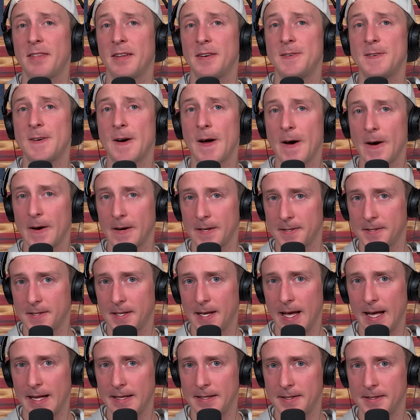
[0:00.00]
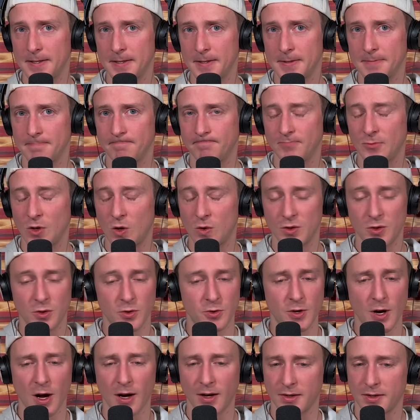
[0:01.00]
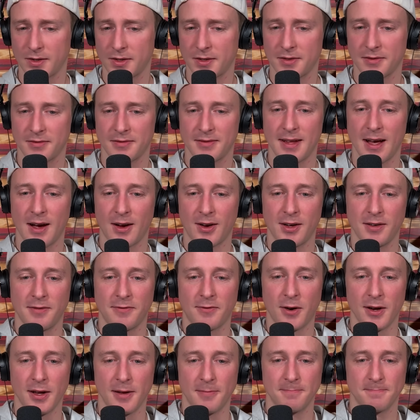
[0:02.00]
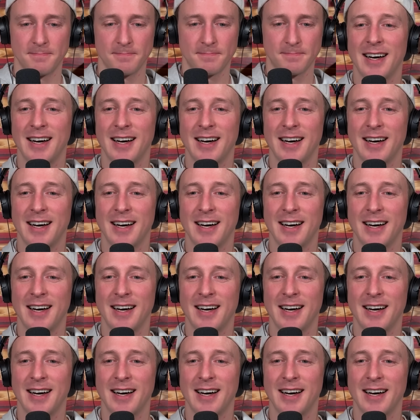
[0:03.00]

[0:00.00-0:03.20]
the drugs, kids. Don't do drugs. Not good for you.